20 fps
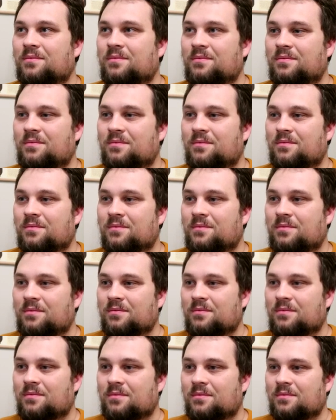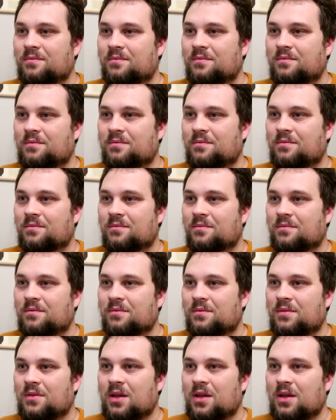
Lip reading: (silence)